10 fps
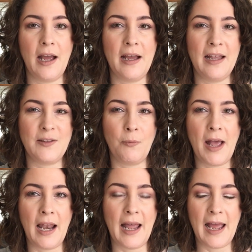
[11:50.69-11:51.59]
as
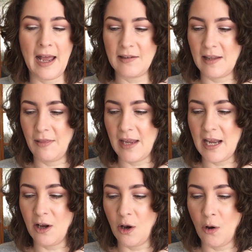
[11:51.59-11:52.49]
well as the
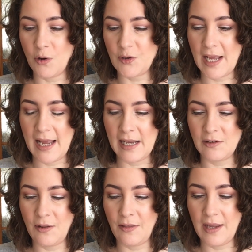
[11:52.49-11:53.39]
gloss
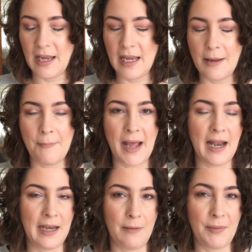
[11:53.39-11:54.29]
and the
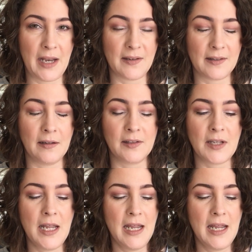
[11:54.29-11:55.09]
matte lip pencils.